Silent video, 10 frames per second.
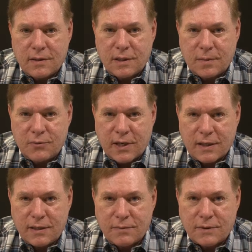the
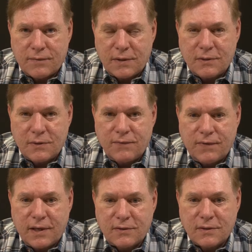objectives of these two
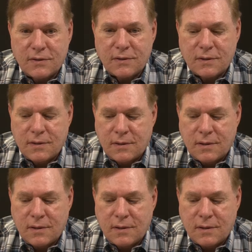phases